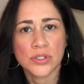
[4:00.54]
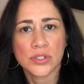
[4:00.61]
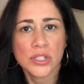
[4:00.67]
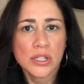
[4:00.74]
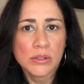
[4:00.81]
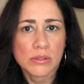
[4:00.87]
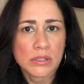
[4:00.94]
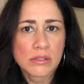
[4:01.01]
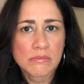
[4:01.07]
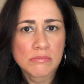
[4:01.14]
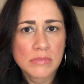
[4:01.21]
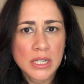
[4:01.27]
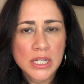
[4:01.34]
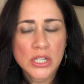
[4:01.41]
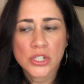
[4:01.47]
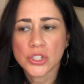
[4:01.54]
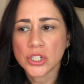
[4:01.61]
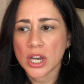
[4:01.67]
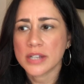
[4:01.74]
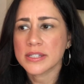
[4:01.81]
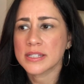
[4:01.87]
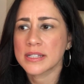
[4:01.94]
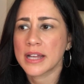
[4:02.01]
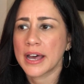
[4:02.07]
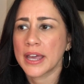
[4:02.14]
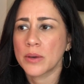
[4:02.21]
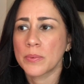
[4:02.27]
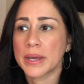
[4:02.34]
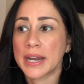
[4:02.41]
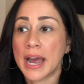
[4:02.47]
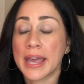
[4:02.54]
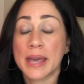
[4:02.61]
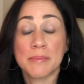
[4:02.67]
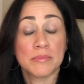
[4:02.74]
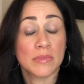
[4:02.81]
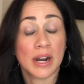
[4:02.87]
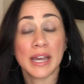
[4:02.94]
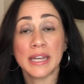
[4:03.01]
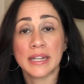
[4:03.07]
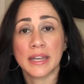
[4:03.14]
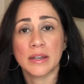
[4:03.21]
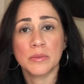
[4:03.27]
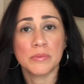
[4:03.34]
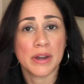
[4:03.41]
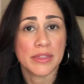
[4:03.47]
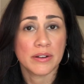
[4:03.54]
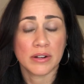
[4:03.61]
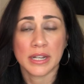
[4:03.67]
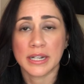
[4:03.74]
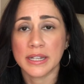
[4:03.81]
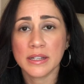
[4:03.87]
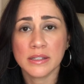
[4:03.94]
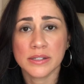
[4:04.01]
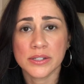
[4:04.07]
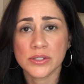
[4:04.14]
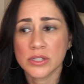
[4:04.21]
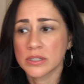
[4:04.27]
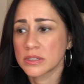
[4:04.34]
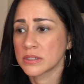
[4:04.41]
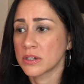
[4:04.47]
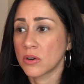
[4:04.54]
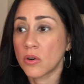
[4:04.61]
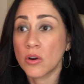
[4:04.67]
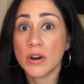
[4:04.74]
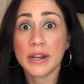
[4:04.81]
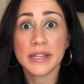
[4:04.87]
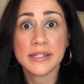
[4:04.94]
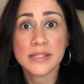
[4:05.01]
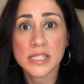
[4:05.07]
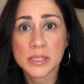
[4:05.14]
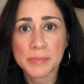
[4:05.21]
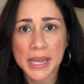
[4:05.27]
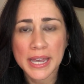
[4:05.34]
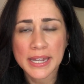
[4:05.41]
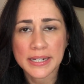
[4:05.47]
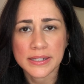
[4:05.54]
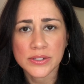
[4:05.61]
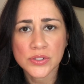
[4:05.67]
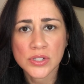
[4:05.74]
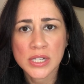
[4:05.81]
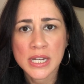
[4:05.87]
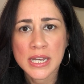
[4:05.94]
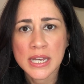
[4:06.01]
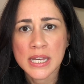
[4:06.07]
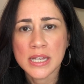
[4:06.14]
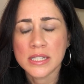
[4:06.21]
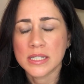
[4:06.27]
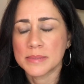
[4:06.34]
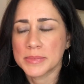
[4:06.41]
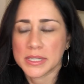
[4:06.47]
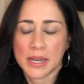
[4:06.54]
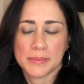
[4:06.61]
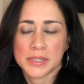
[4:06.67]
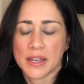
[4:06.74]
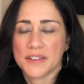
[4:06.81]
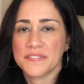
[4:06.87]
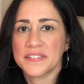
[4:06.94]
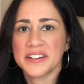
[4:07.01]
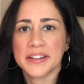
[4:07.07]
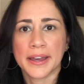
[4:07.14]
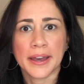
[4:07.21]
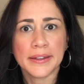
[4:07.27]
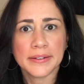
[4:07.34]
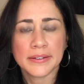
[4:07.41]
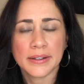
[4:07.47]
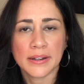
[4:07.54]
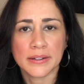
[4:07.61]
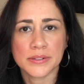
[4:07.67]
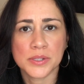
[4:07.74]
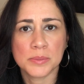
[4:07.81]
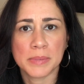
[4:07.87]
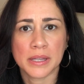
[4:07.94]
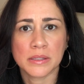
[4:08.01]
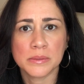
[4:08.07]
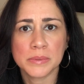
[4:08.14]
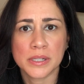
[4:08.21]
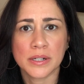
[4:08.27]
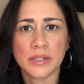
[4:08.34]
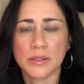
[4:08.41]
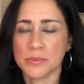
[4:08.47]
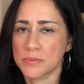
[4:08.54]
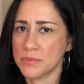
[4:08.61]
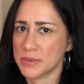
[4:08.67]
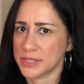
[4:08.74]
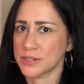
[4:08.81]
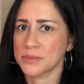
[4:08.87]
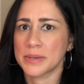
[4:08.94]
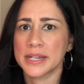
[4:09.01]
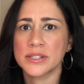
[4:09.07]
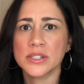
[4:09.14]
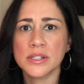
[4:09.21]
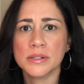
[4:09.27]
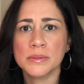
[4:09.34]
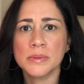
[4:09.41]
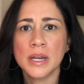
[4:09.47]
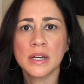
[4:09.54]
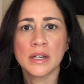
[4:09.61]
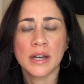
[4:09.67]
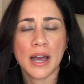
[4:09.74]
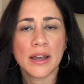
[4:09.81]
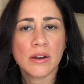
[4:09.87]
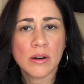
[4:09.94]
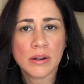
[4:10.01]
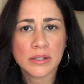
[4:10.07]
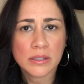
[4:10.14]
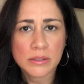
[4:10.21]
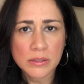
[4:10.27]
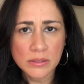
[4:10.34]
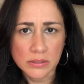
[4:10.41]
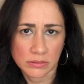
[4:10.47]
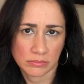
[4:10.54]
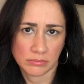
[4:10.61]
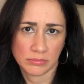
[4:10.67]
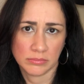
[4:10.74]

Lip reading: to use. Just like when I am writing, whether in English or in Spanish, sometimes I forget how to spell a word. What do? I go on Google.